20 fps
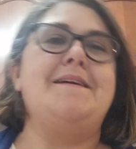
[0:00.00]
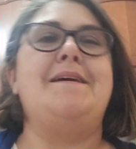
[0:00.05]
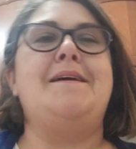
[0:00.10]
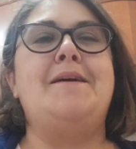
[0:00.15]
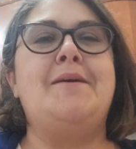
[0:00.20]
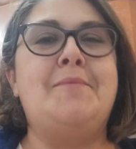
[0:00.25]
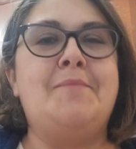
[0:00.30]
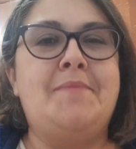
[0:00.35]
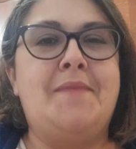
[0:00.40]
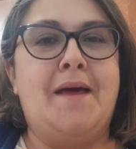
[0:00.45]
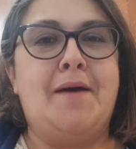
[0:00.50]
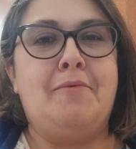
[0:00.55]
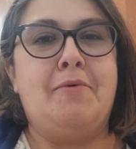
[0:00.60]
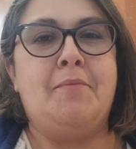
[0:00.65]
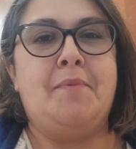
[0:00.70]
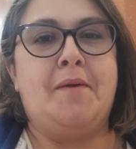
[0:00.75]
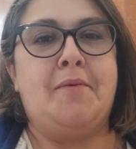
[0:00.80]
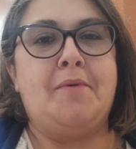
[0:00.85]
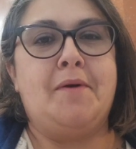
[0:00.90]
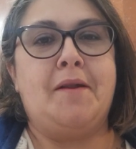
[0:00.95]
um, that will
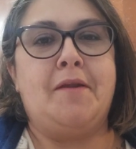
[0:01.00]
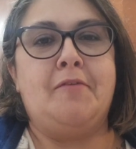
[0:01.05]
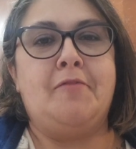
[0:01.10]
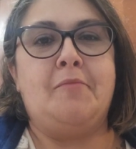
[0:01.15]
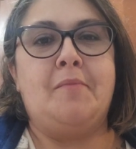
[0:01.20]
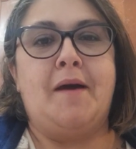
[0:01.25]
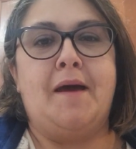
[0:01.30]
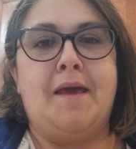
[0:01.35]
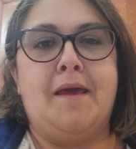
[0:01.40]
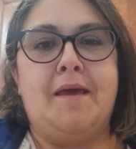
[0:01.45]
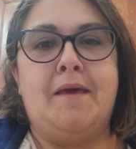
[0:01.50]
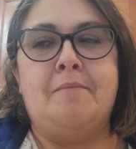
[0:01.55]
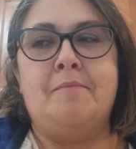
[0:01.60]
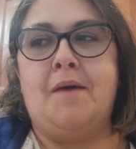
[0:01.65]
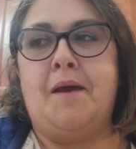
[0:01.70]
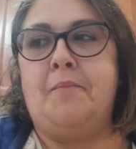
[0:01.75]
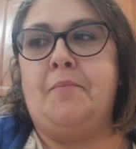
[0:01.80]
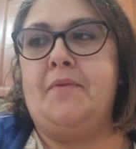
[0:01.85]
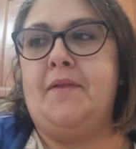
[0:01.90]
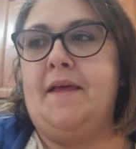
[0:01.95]
be one of my,
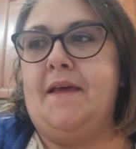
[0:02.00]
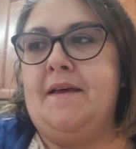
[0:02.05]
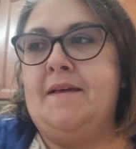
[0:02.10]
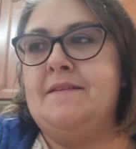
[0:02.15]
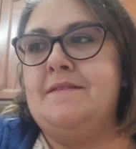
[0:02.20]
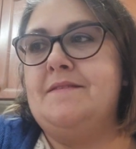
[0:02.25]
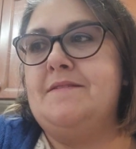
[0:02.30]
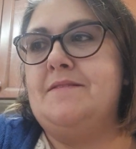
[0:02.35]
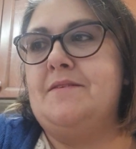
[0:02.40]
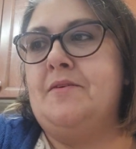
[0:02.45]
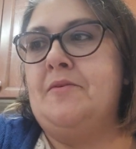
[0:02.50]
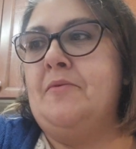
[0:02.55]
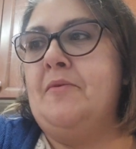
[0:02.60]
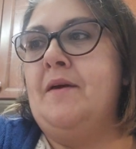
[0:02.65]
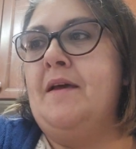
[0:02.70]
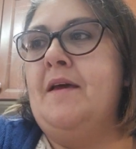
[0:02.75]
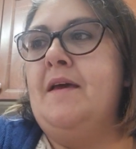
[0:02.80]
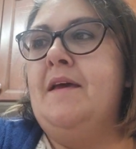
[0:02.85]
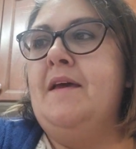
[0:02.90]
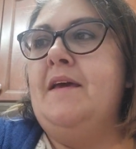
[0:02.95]
my plans. So
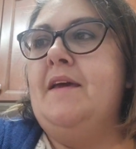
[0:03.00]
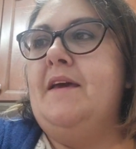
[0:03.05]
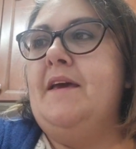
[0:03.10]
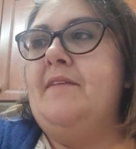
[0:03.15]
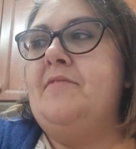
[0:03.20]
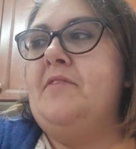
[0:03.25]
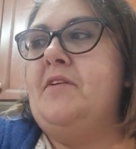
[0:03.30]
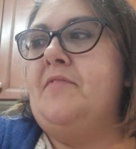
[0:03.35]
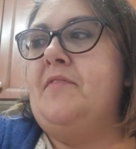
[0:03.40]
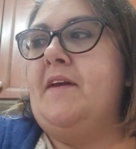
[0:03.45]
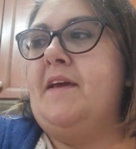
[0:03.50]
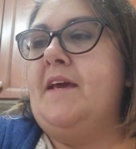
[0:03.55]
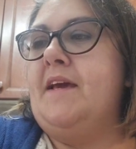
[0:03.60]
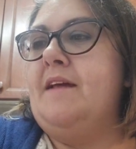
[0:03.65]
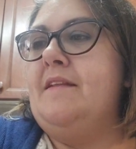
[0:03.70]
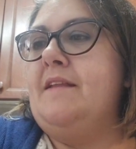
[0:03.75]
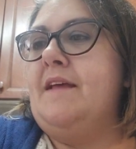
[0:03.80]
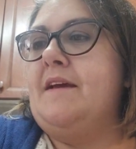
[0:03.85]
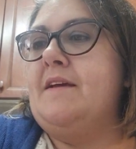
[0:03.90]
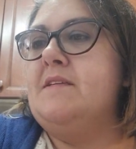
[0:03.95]
even if I
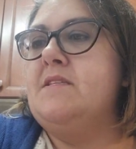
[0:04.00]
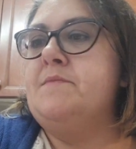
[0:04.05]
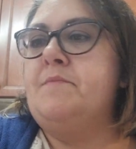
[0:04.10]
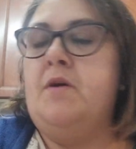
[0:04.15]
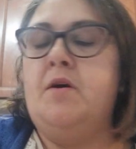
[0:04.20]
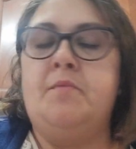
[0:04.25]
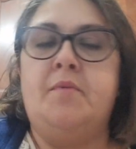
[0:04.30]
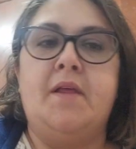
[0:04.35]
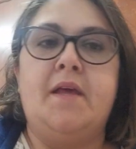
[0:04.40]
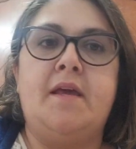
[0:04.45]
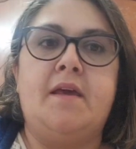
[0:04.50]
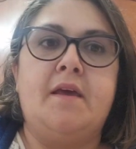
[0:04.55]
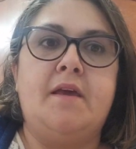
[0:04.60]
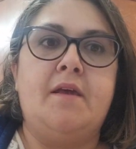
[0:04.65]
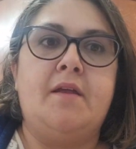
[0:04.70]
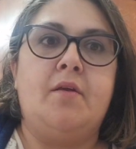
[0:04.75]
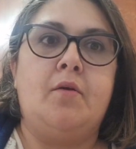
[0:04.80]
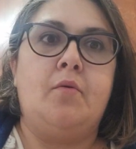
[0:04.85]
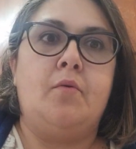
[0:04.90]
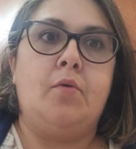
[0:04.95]
get like a small
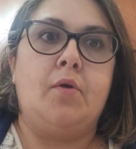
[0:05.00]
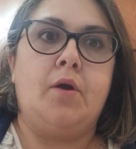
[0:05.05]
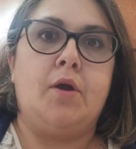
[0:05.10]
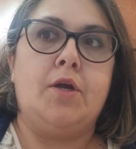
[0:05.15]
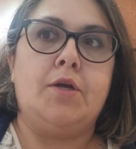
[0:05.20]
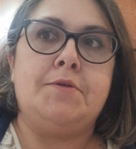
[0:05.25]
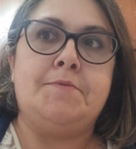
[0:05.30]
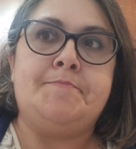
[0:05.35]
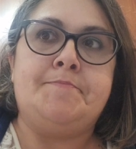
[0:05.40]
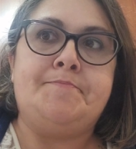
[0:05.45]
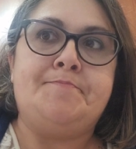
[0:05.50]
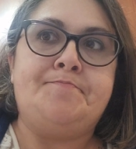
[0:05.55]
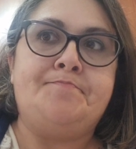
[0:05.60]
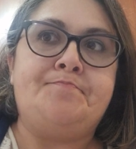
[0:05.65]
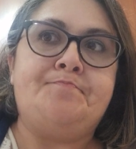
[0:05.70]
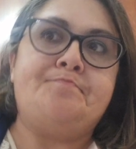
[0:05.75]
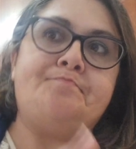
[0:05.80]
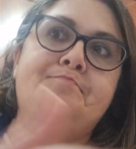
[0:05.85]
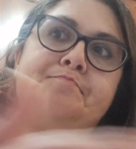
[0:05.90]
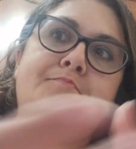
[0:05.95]
blanket or,
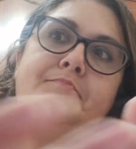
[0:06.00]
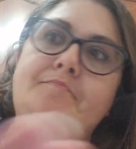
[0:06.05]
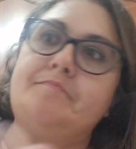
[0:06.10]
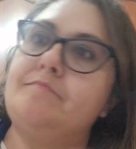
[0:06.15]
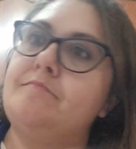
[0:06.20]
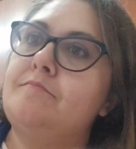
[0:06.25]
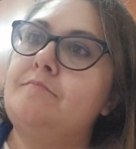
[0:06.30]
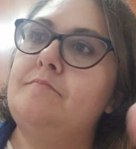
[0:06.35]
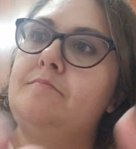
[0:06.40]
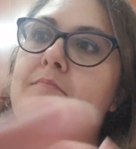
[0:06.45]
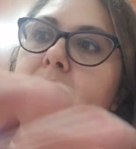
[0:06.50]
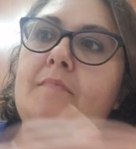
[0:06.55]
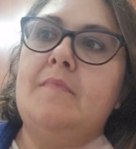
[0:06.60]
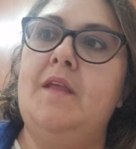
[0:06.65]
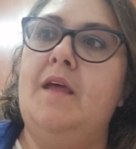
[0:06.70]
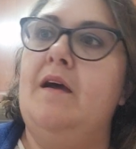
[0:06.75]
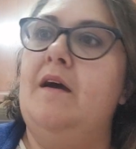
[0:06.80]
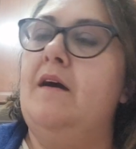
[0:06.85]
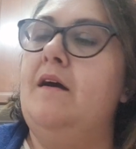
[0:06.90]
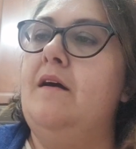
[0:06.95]

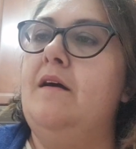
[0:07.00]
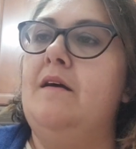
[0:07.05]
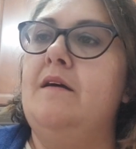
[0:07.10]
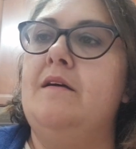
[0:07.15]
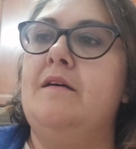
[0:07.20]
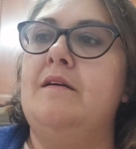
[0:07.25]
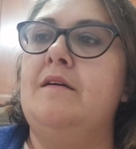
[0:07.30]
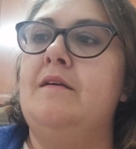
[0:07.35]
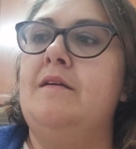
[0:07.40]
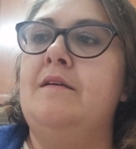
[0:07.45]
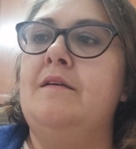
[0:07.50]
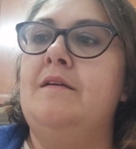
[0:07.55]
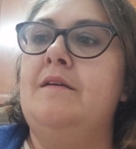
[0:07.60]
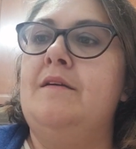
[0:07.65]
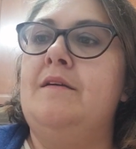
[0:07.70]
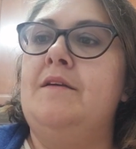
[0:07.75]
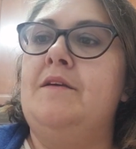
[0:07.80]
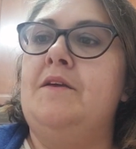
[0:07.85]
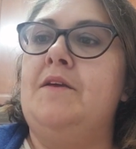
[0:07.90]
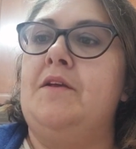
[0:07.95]
uh,
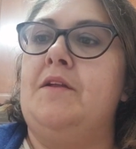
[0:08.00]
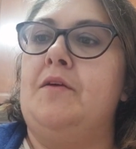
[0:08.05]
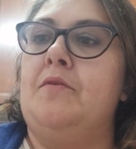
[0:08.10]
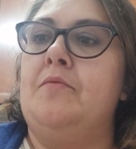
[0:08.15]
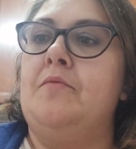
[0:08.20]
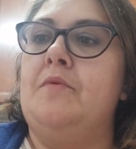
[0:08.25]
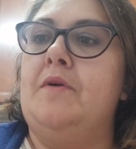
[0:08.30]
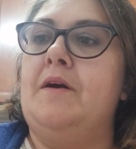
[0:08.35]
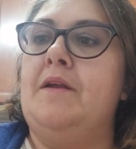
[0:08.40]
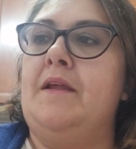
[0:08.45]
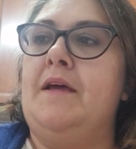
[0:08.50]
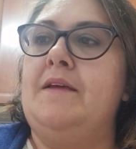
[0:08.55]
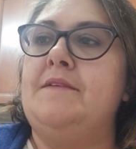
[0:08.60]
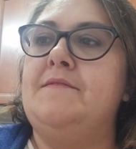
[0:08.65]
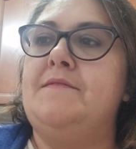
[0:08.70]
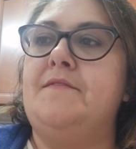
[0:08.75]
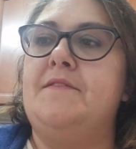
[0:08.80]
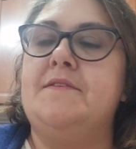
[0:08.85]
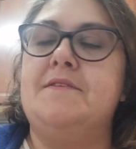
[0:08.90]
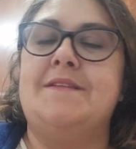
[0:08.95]
you know, a
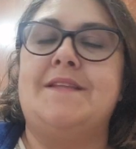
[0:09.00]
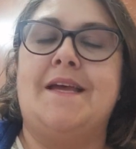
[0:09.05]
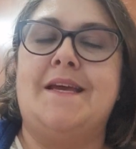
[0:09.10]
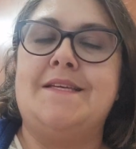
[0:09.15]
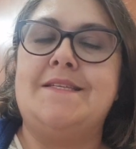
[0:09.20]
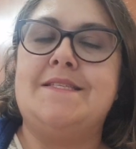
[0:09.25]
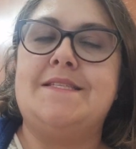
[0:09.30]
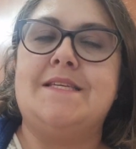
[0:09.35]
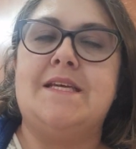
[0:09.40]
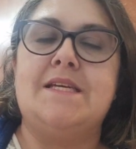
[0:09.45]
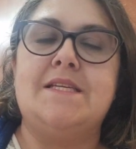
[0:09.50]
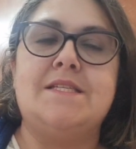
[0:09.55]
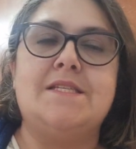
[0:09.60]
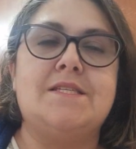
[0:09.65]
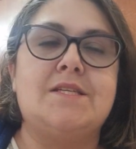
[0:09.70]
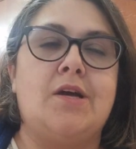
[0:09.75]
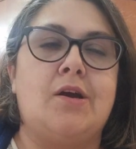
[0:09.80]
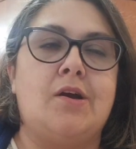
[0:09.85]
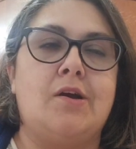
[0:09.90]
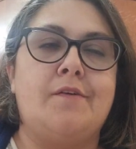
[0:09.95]
nice, nice
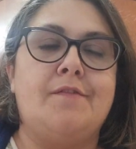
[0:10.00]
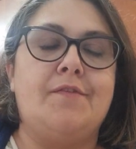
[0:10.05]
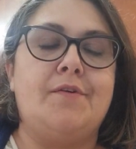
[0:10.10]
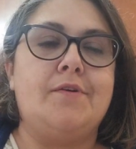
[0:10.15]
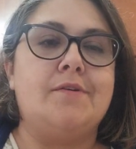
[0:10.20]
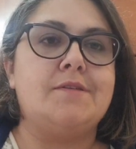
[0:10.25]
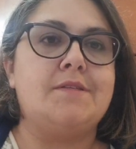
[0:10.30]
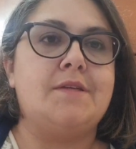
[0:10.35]
scarf or